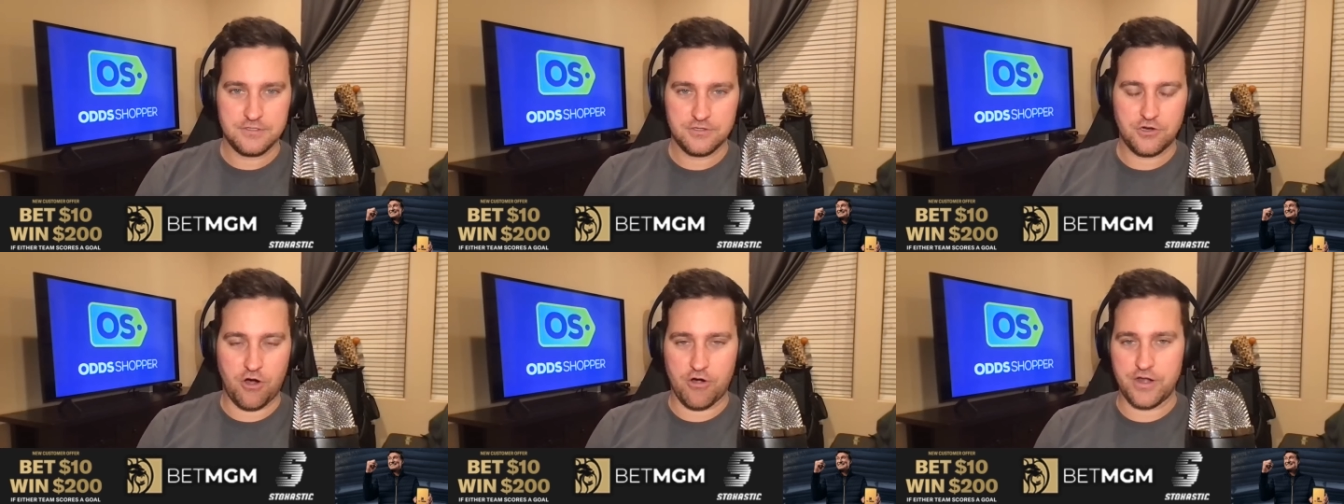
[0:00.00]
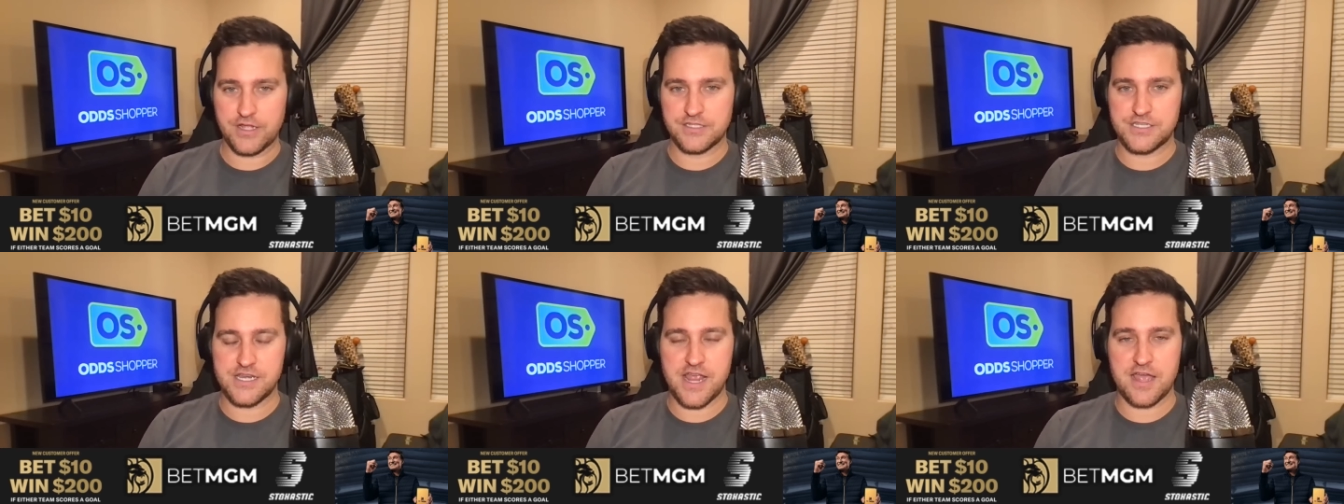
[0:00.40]

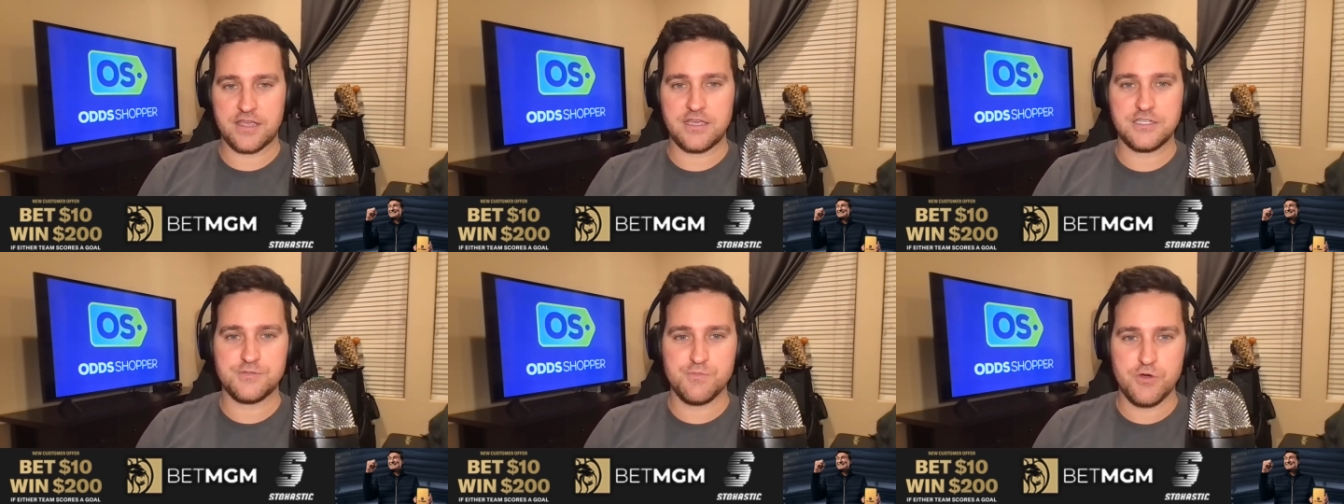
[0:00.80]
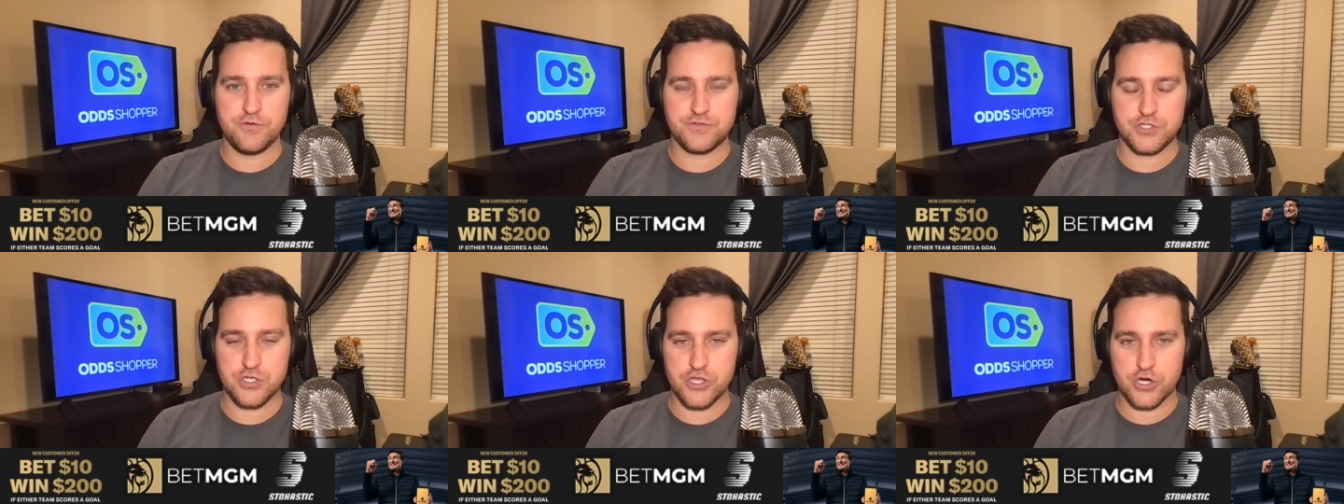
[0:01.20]
Guardians and Yankees
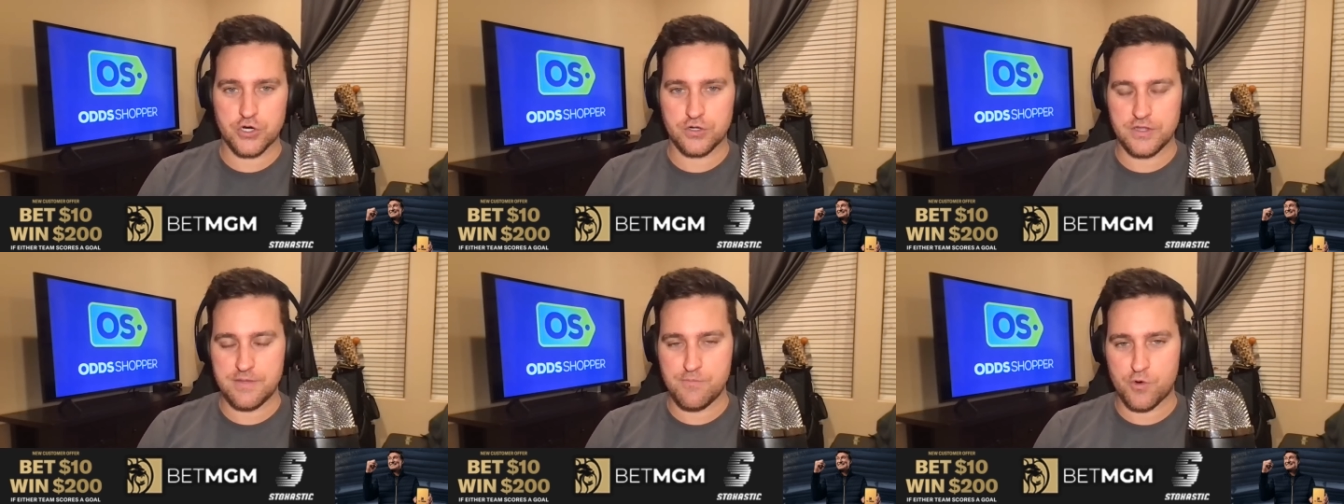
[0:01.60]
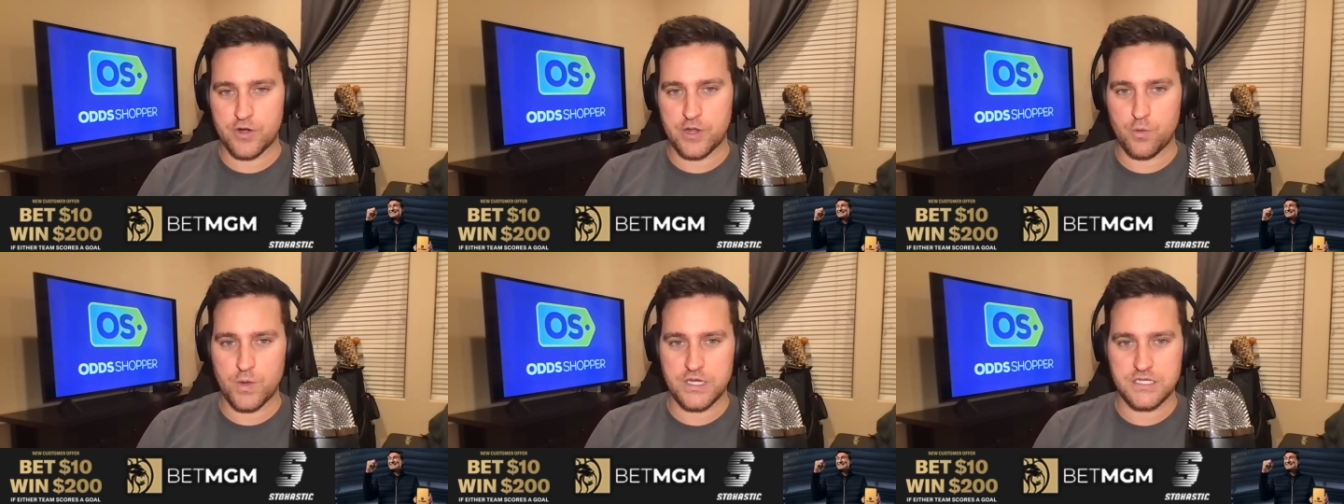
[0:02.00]
moved to the early
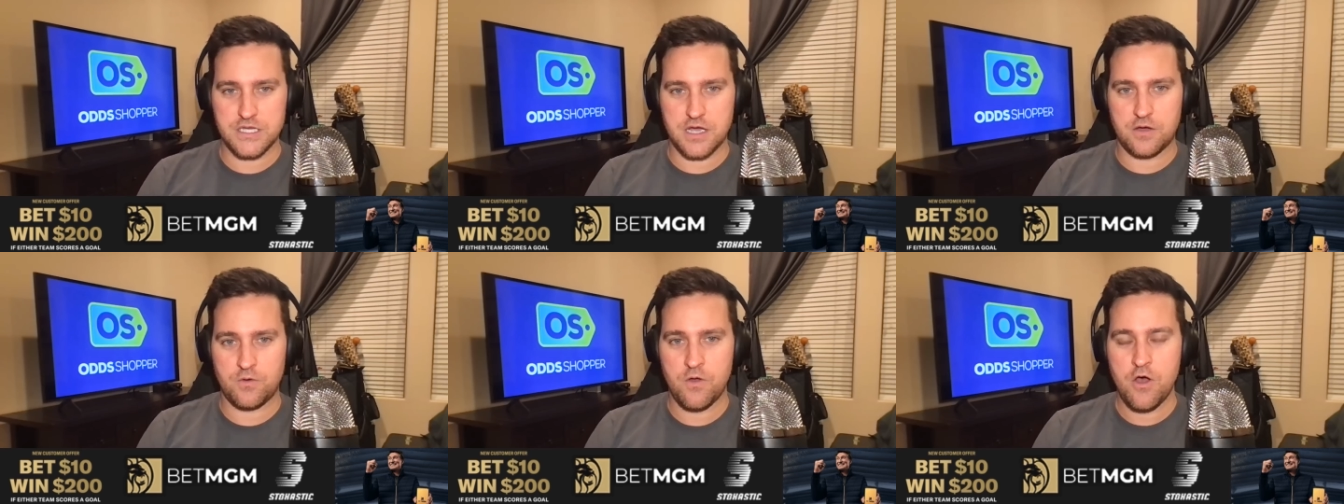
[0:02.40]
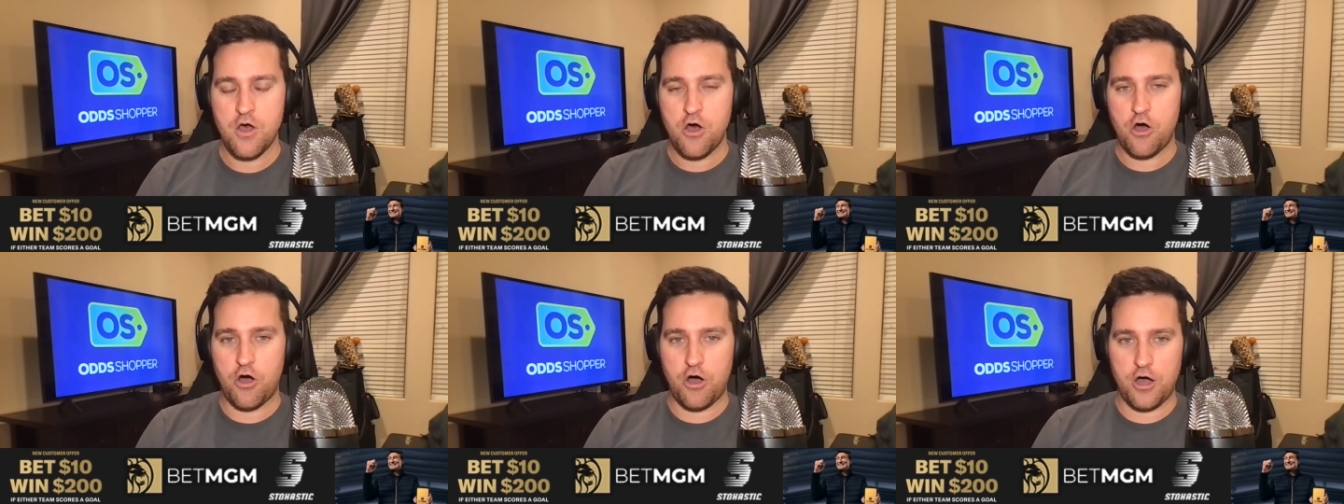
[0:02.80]
morning window
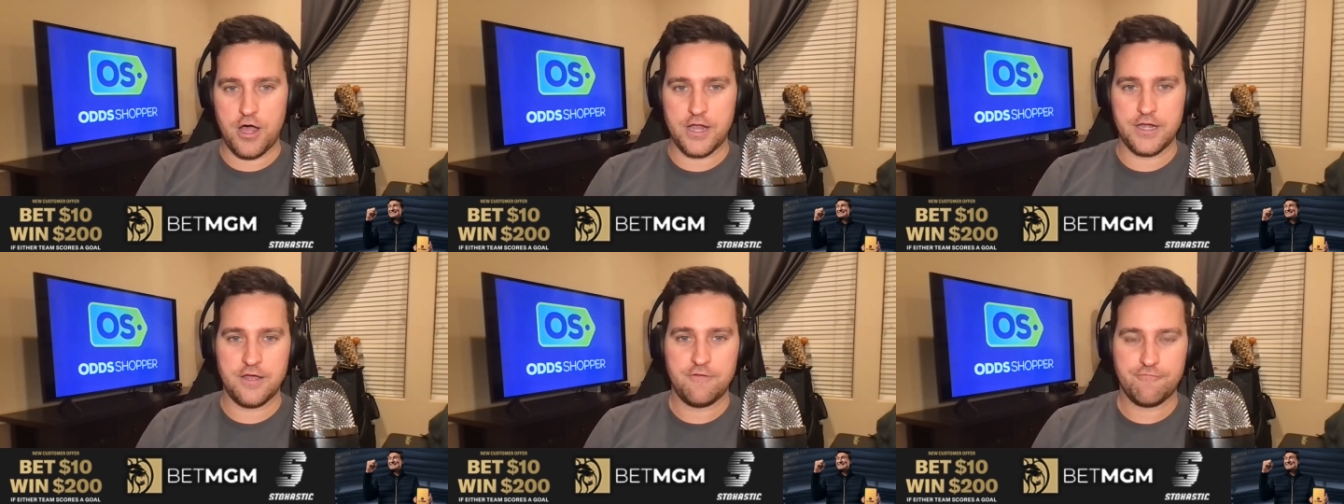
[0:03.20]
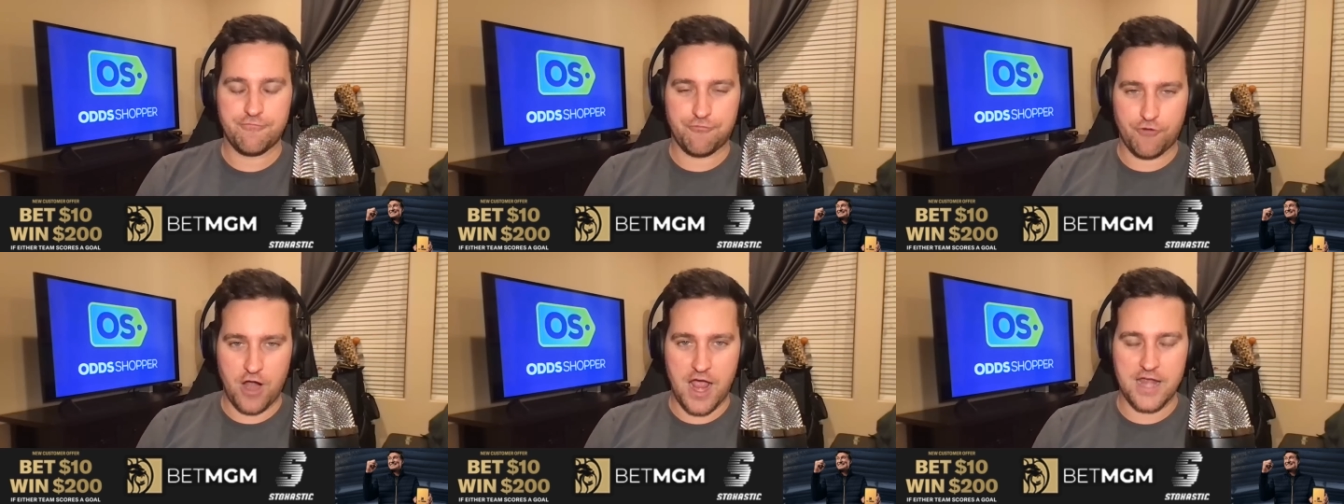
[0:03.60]
on
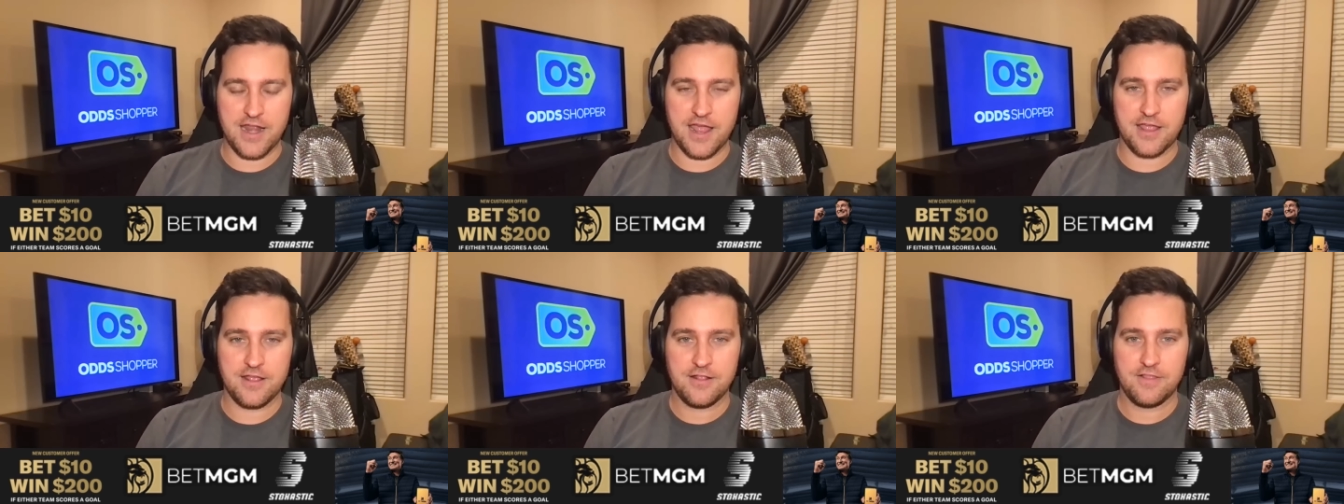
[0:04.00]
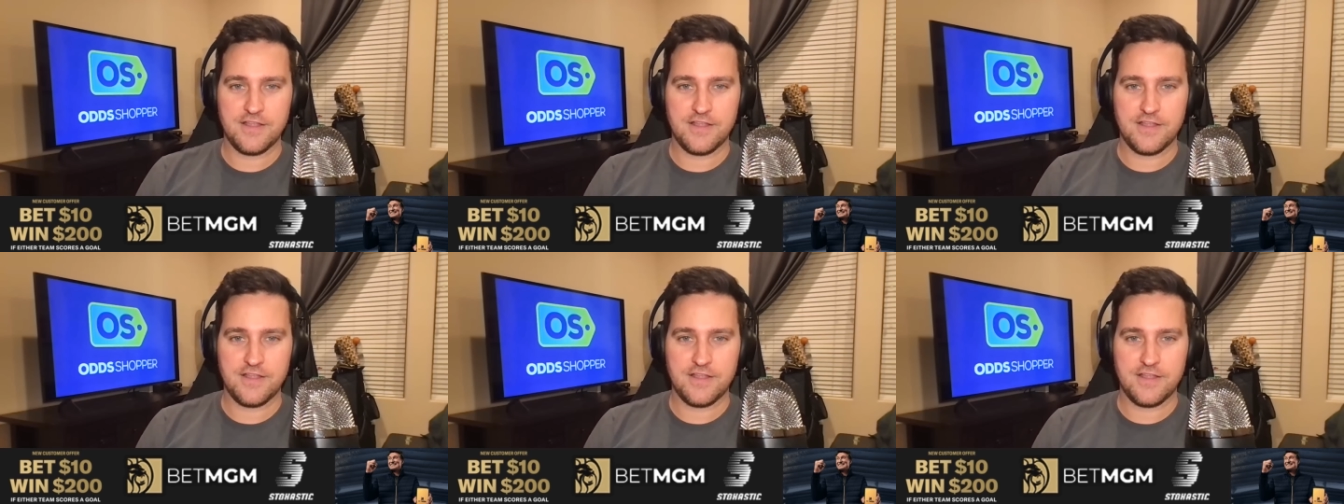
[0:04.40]
Friday.